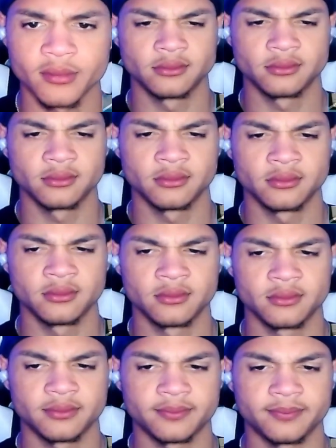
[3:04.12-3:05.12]
We're not
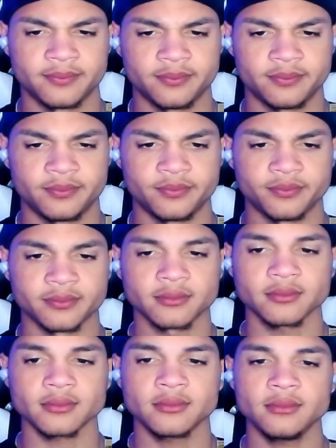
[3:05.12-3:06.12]
picking up anything.
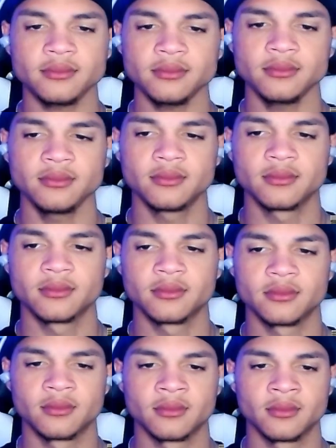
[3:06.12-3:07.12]
What's going on out
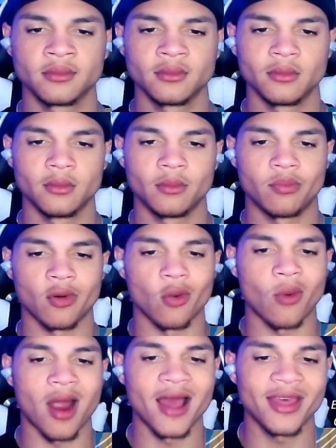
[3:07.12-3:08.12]
there anyway? Bro,
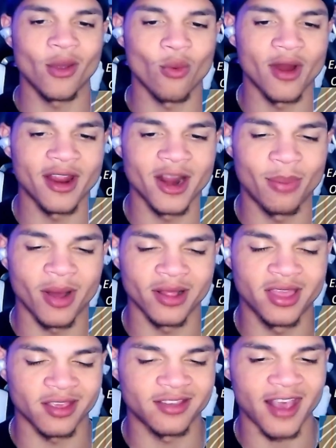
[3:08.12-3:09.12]
why are they worried about
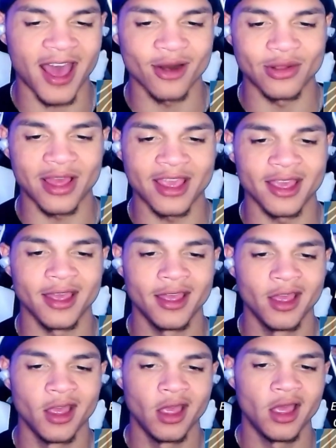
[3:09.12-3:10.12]
the satellite
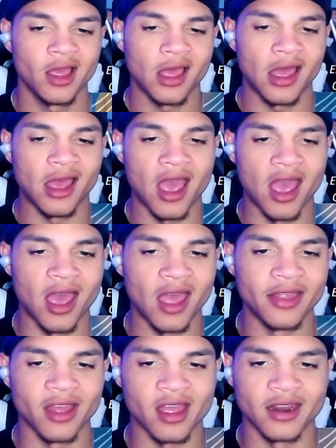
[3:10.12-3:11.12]
and,
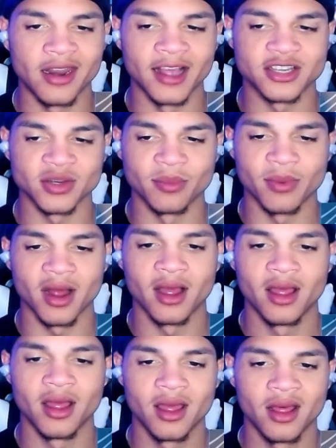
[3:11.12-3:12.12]
and, the connection, bro?
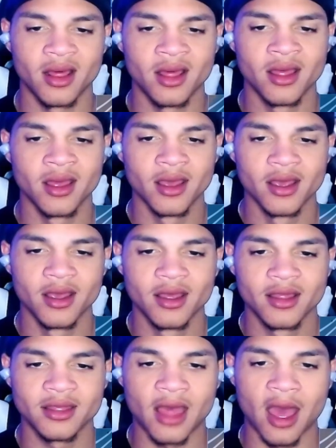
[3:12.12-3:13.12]

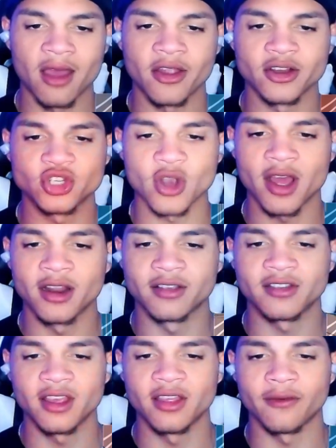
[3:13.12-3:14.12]
Yeah, you're trying to
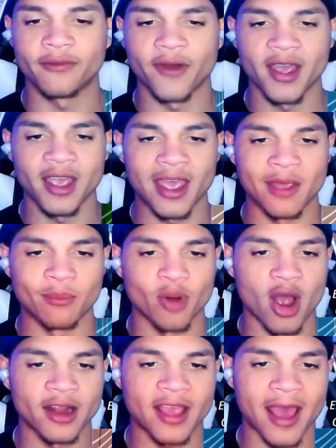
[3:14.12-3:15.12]
see the fight and
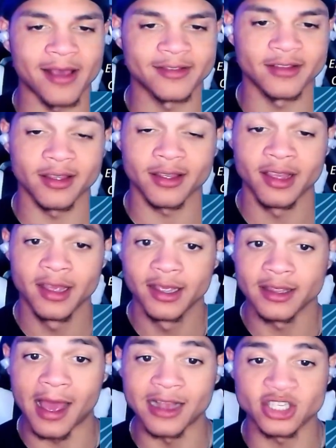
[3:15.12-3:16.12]
broadcast it.
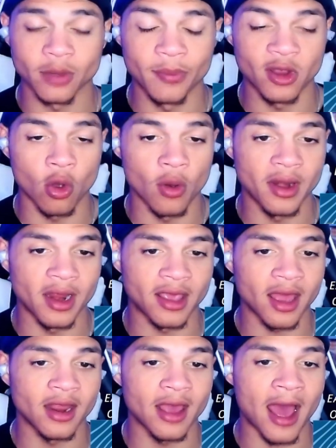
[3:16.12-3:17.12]
That should be going and
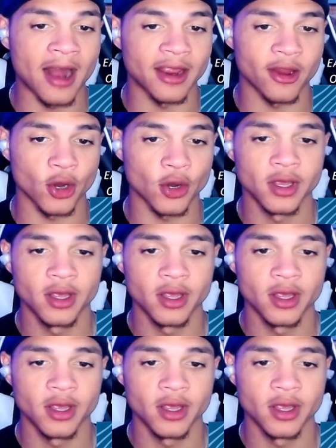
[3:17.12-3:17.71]
getting out of here